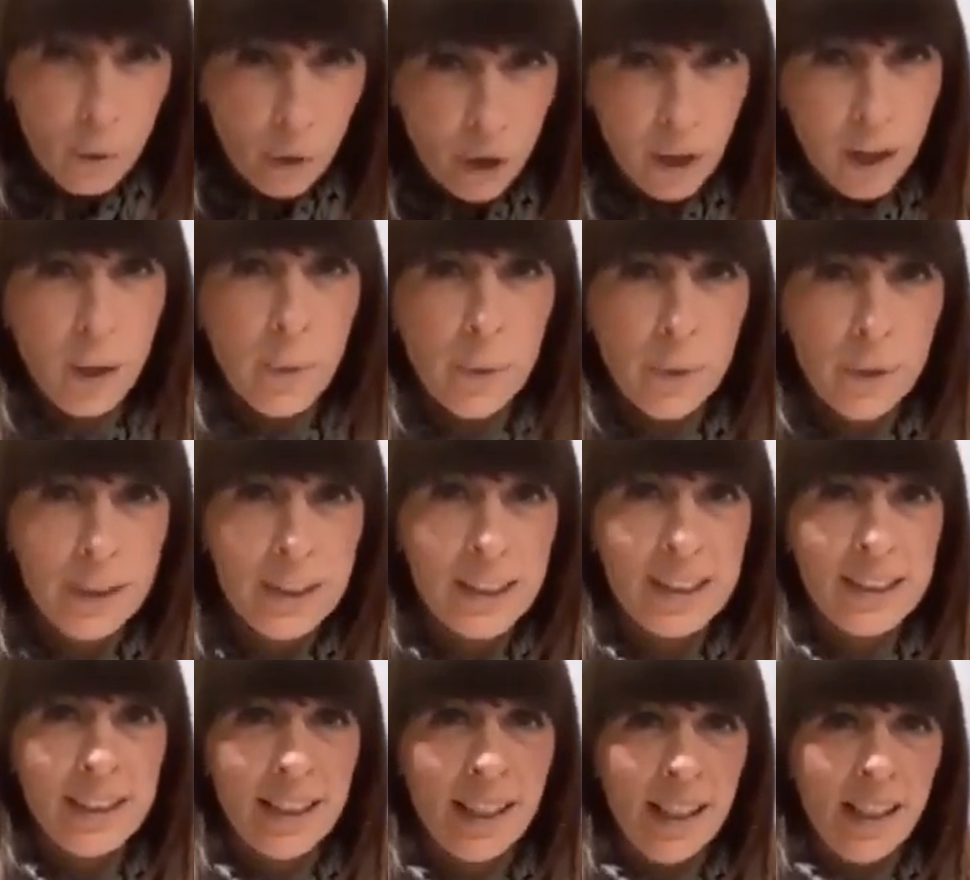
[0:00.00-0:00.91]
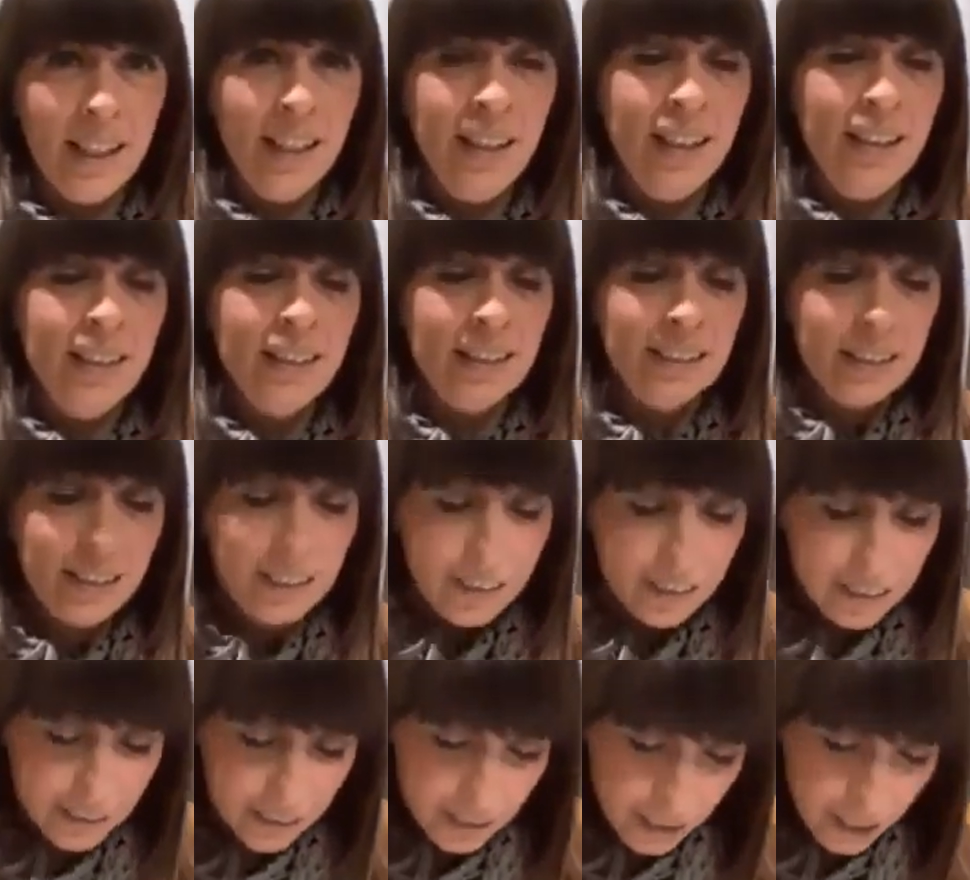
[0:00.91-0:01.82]
what I would say,
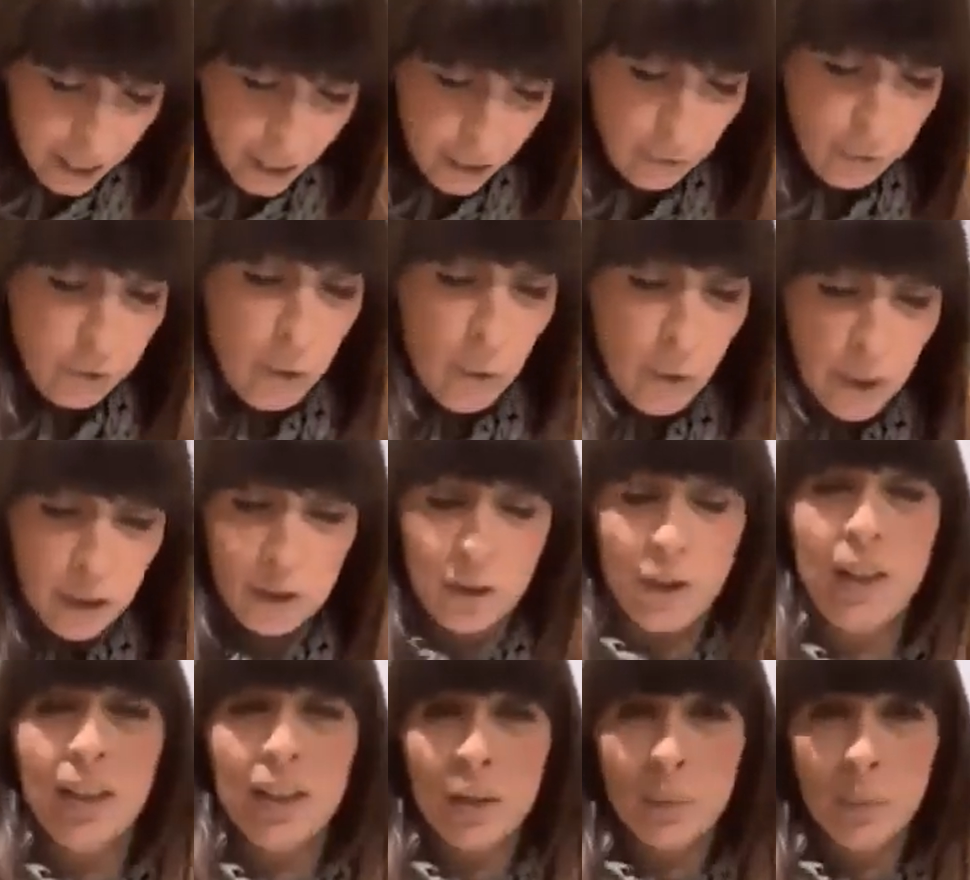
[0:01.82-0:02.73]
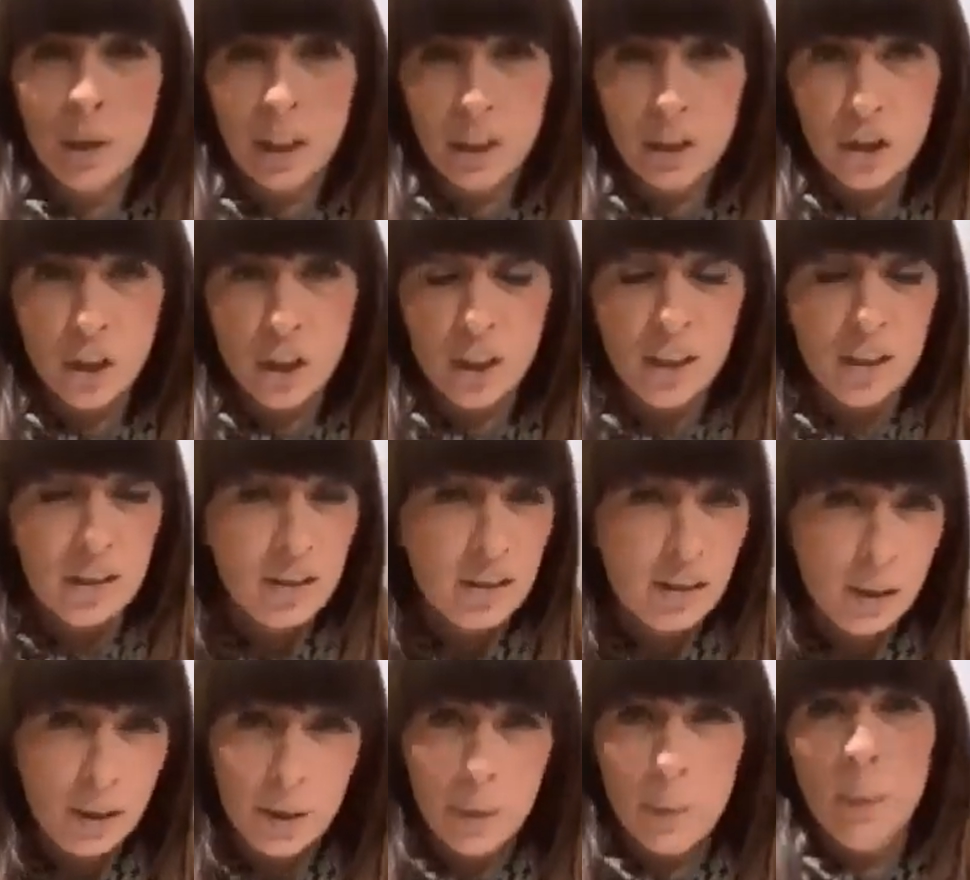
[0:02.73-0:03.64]
if you are trying to make a
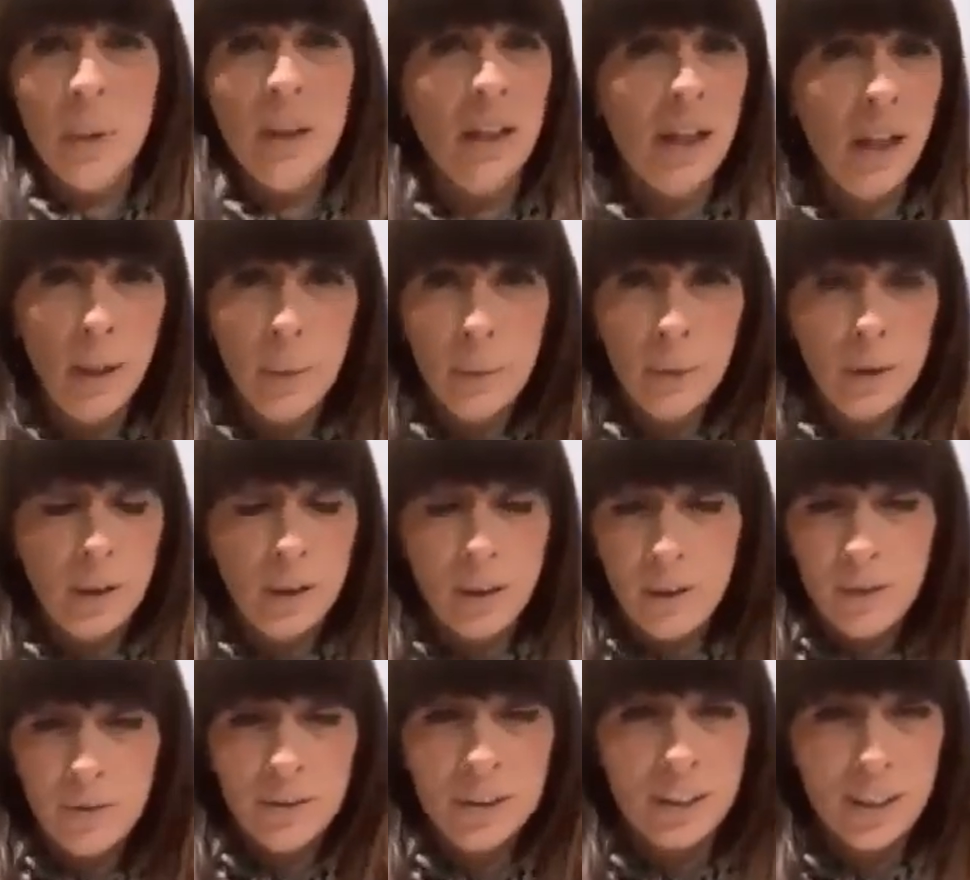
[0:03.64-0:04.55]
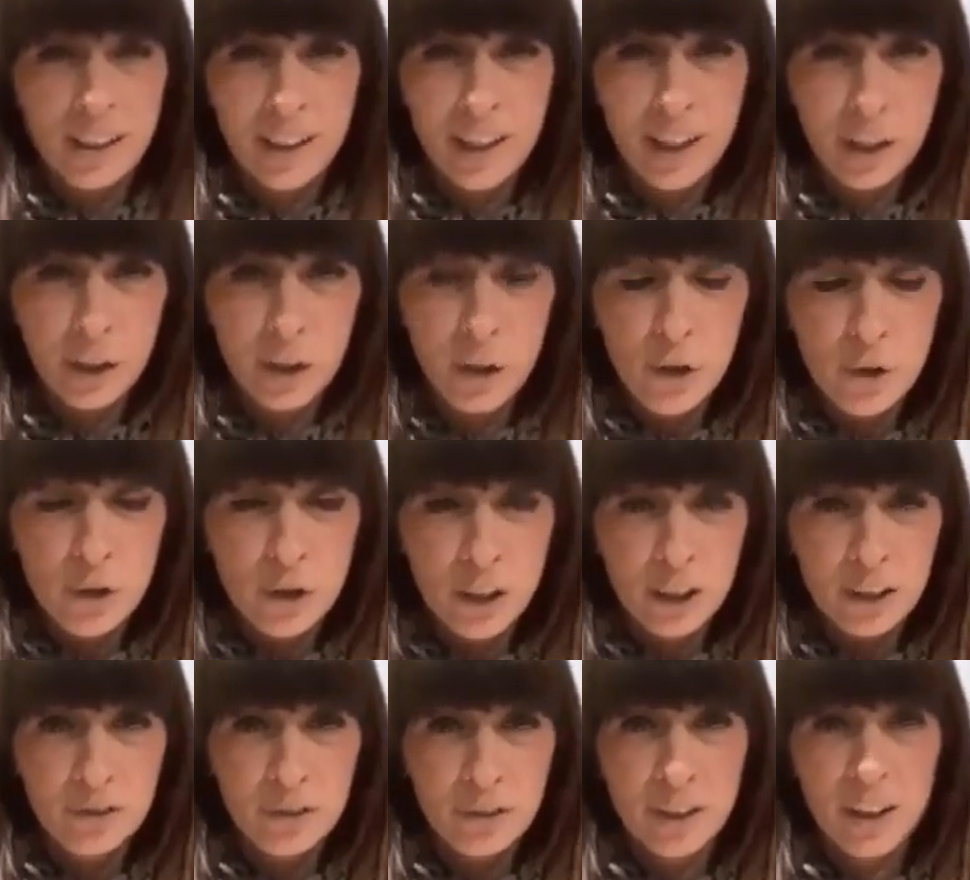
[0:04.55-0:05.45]
change, I'm obviously a huge
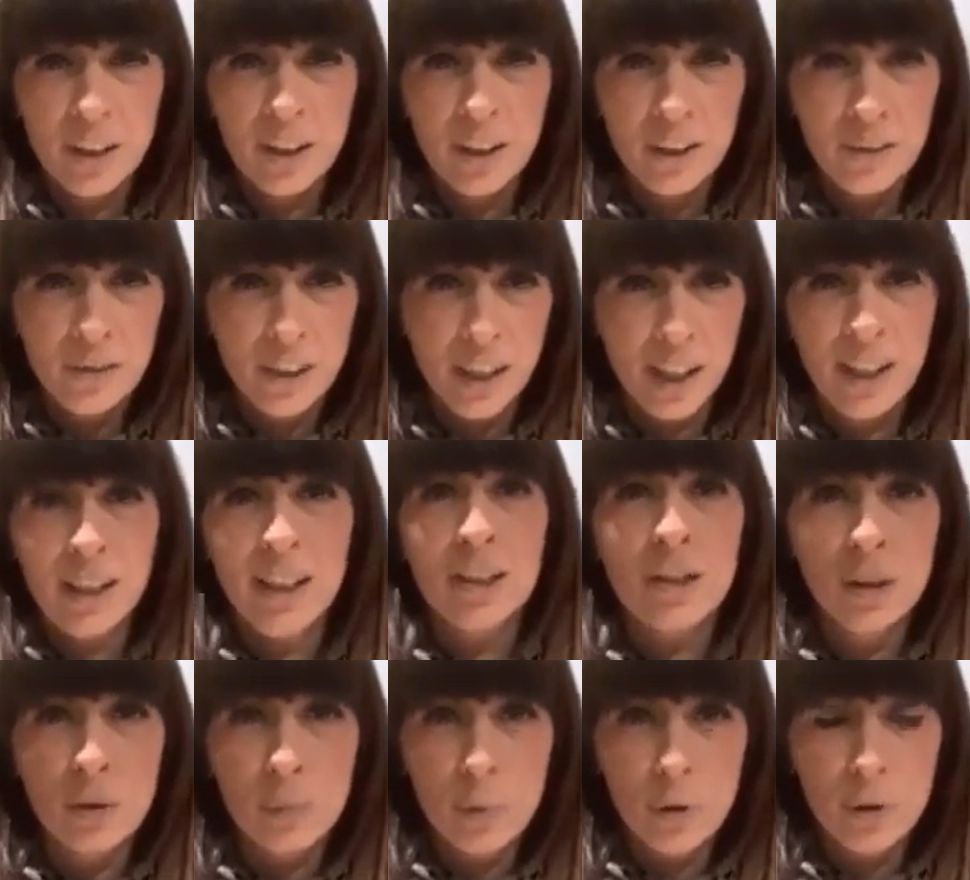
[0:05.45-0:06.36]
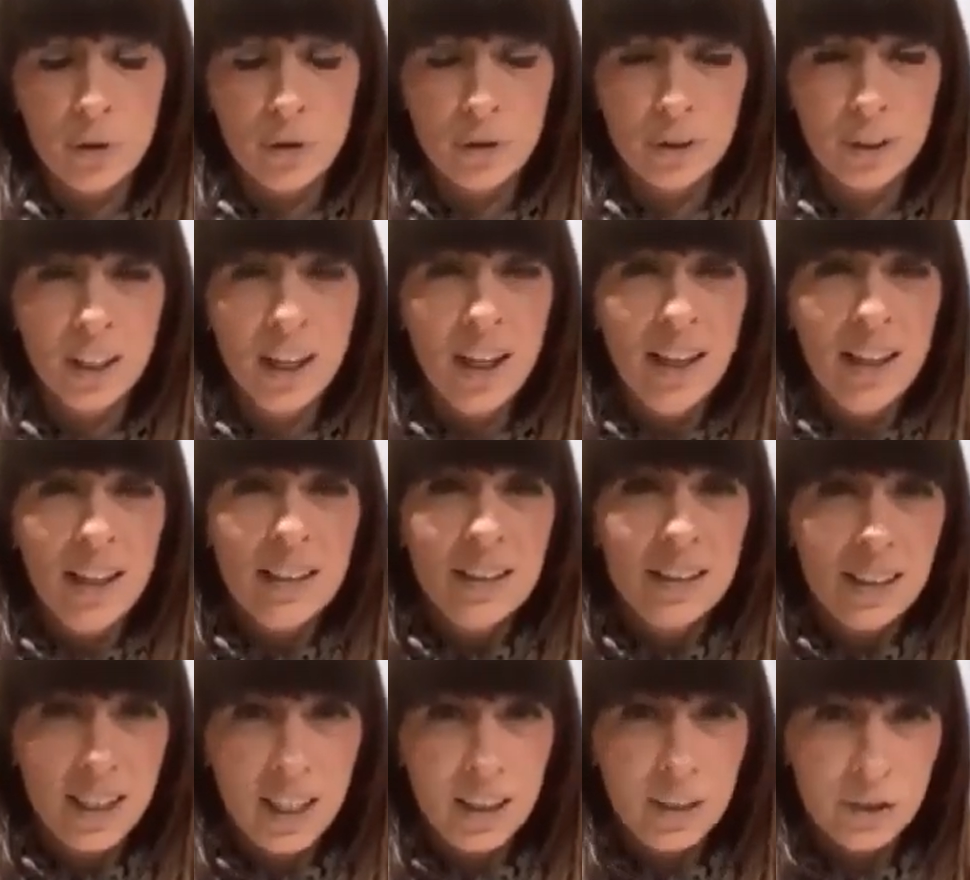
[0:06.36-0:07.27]
advocate of getting support.
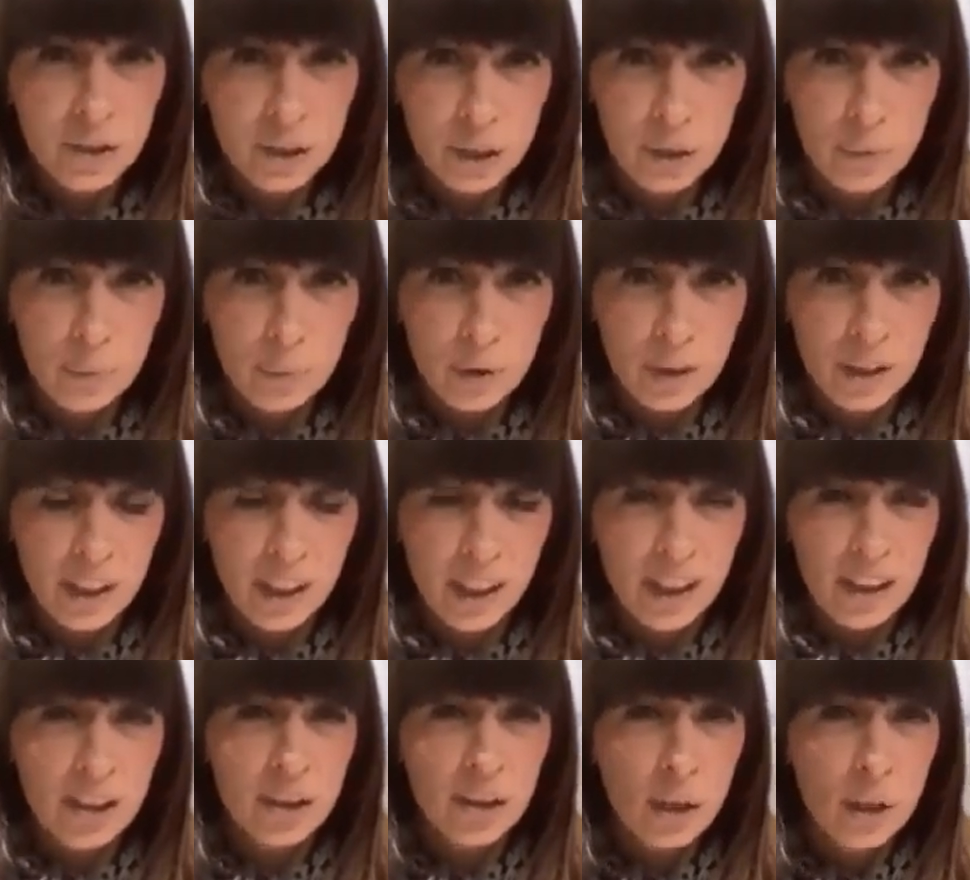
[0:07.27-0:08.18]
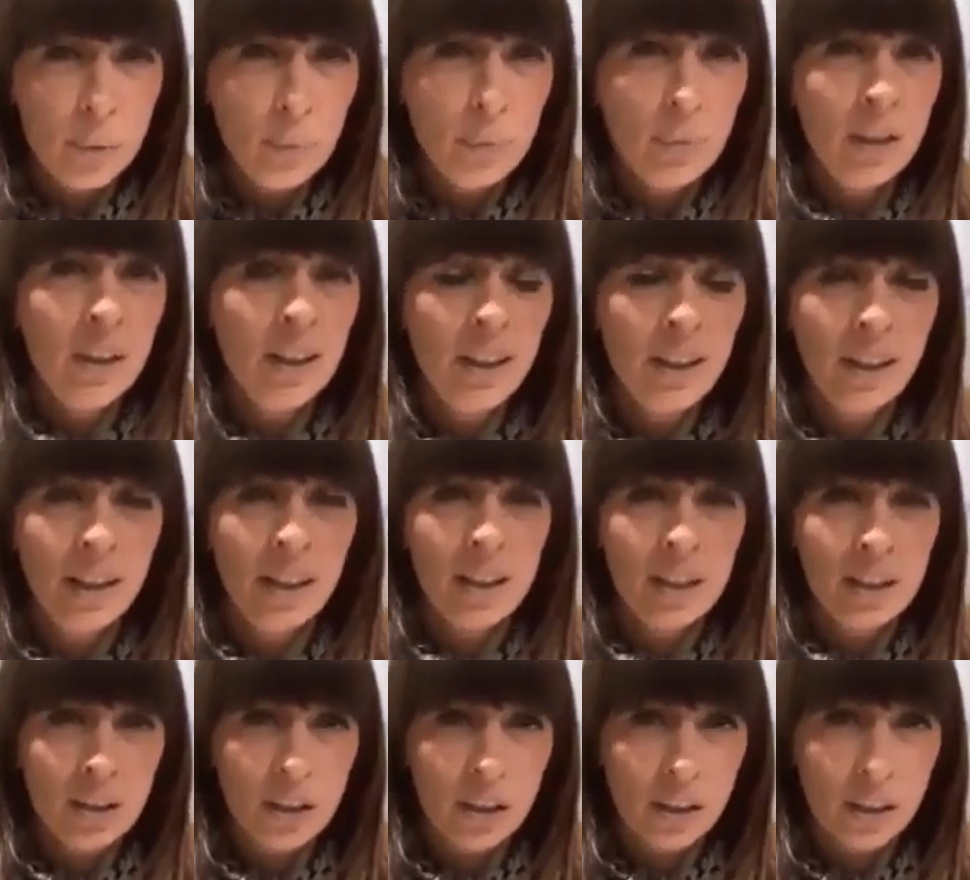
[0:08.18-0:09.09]
Tell somebody
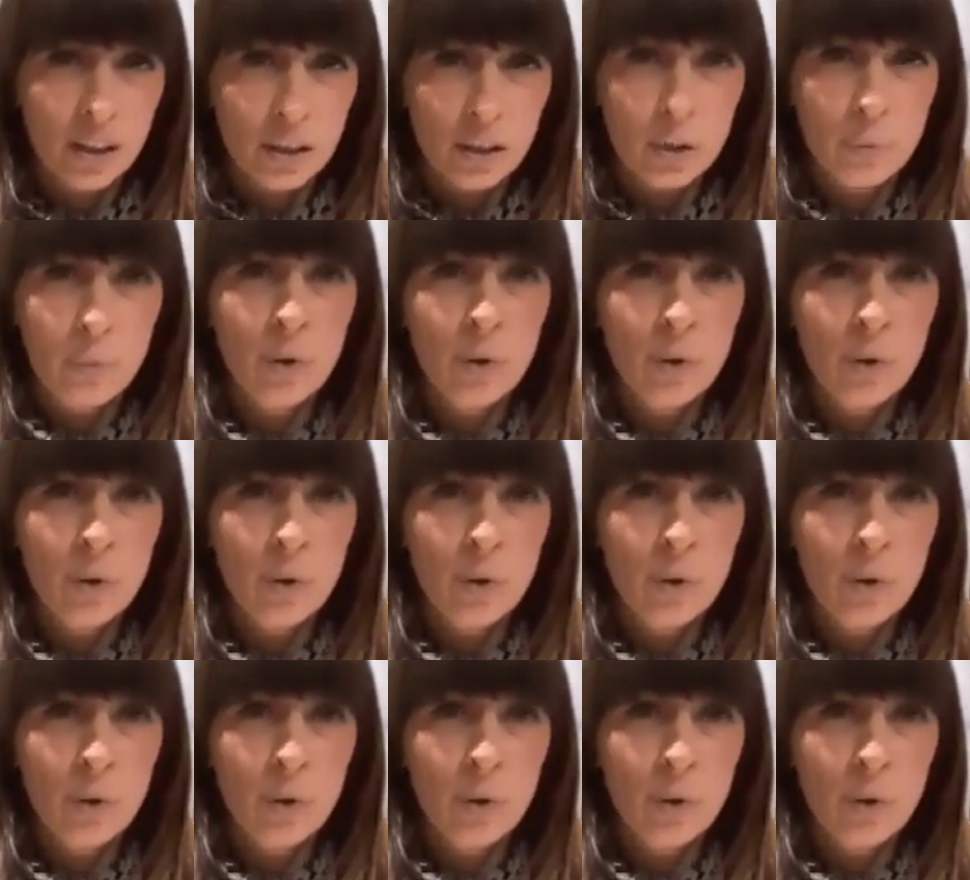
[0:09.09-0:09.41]
that is going to